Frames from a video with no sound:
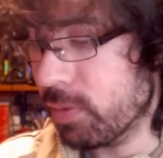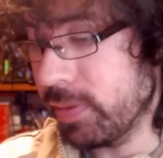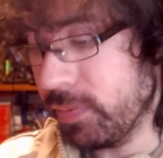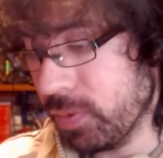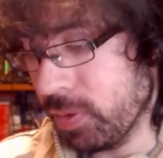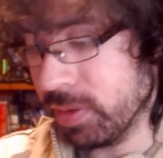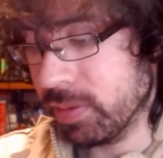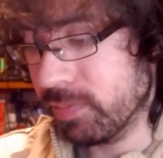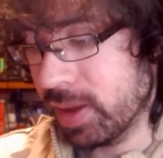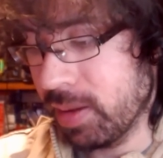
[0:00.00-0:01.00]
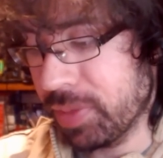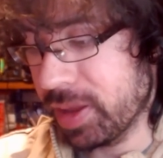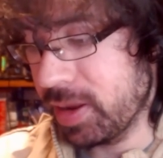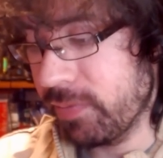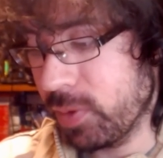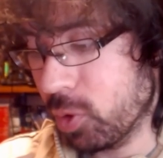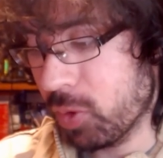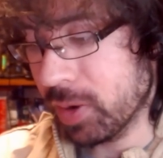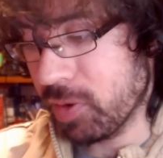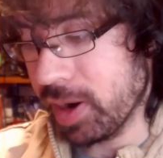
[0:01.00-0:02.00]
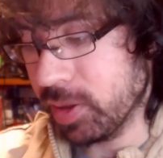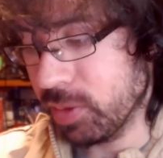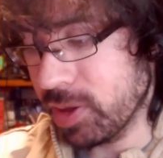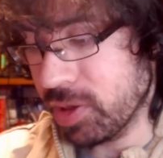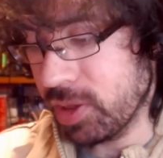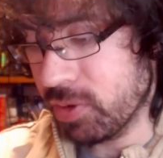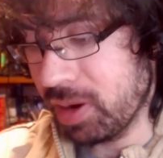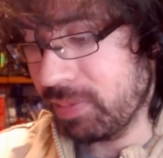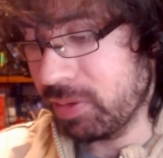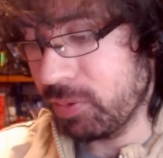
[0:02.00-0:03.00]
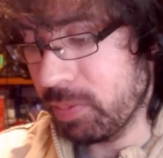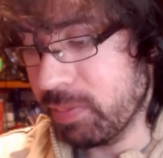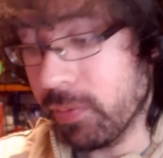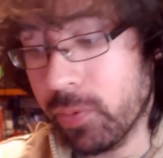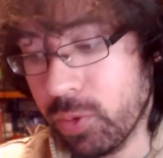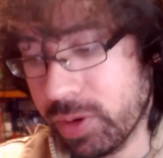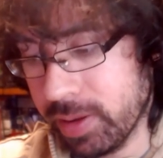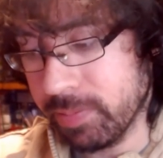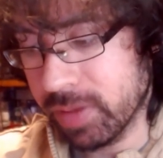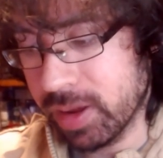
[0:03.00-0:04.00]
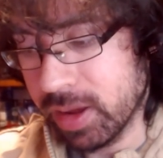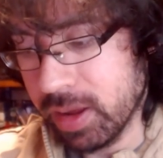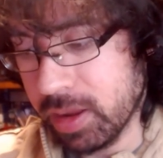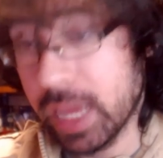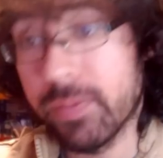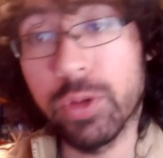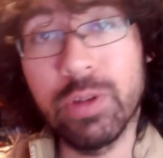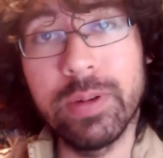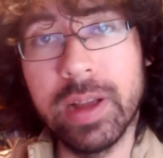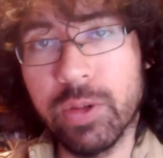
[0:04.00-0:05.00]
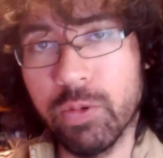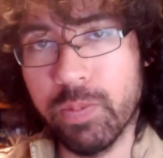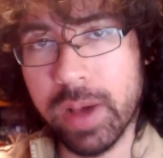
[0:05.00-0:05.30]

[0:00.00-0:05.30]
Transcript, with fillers: aura at first, but that didn't feel quite right. We changed her name to Befune, and gave her supernatural